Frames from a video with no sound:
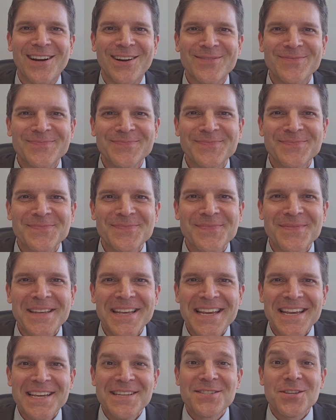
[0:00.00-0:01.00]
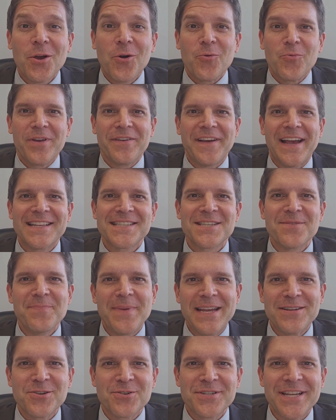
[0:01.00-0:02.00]
there. So we've had some
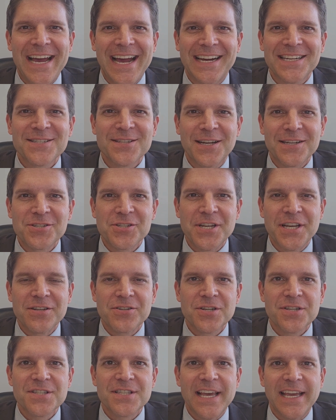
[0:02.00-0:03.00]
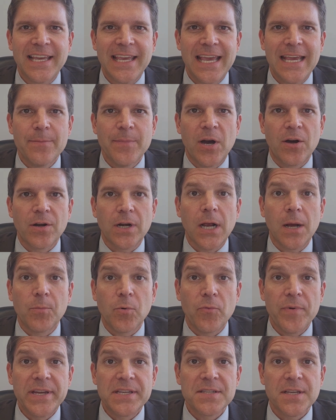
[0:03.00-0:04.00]
major tax law changes that came out a
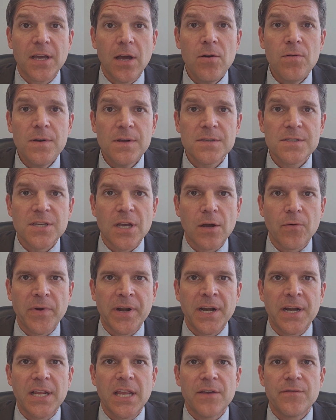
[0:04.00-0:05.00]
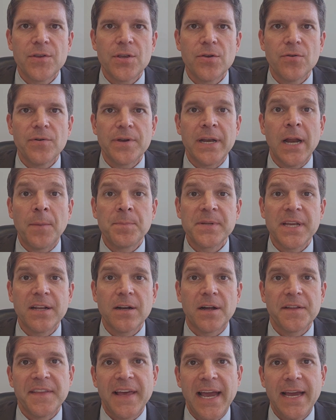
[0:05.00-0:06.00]
couple weeks ago. So I wanted to give you an update
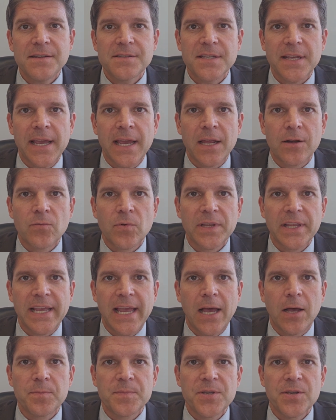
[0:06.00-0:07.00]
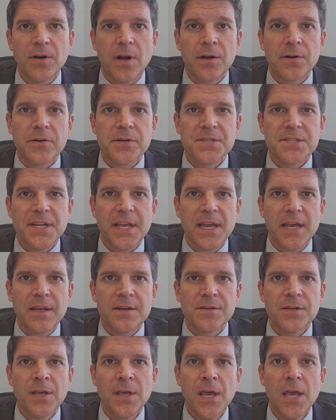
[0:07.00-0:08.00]
on that and really help you to
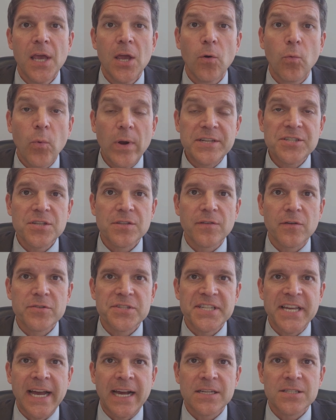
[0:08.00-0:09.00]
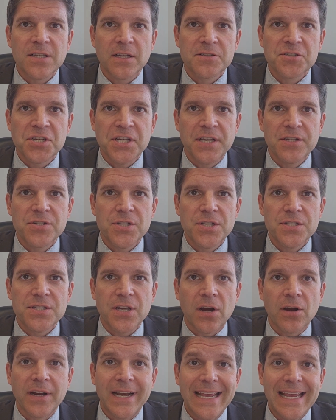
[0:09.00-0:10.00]
understand which of those tax law changes
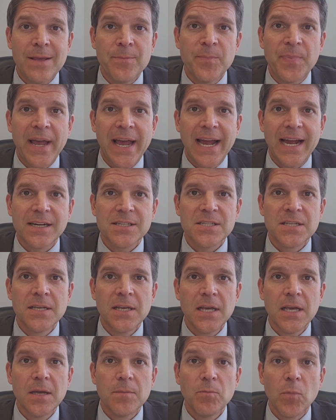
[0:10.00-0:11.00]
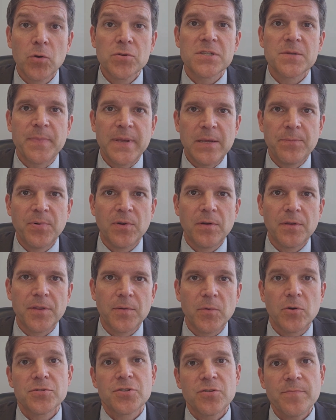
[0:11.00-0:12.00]
are going to impact most people the
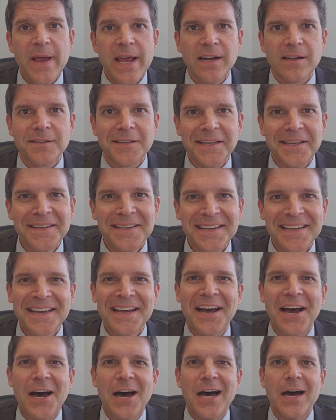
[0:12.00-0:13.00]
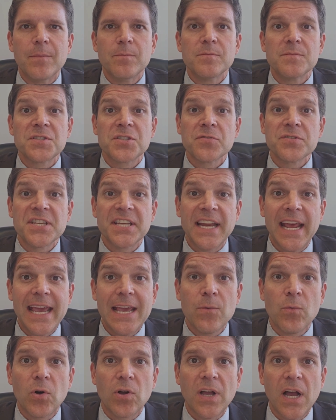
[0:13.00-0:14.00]
most dramatically. So
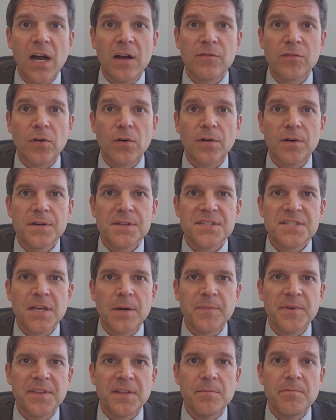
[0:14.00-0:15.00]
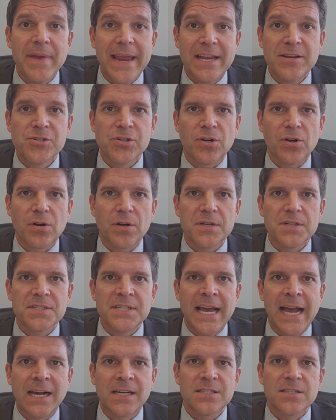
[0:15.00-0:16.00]
today we'll cover some of the major
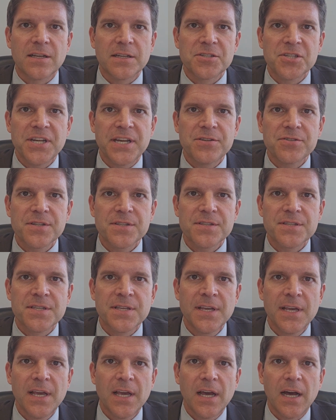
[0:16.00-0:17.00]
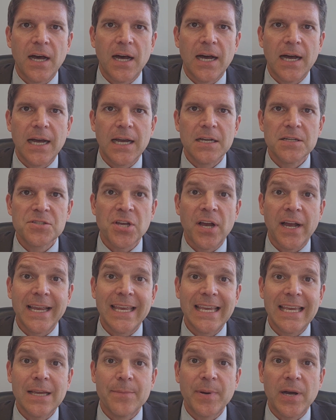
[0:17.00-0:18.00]
tax law changes,
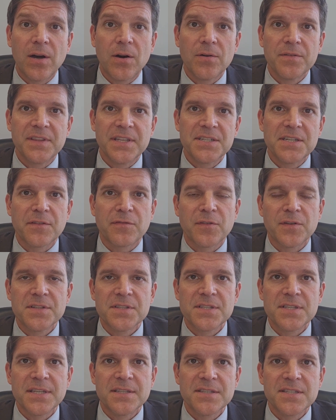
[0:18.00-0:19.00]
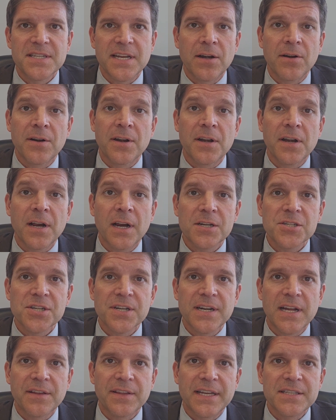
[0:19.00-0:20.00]
talking about the difference in standard
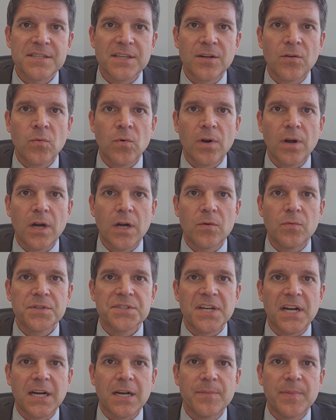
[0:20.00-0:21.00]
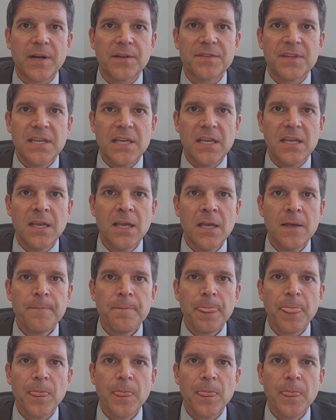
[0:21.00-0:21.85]
deduction, how that's going to work. We'll talk about the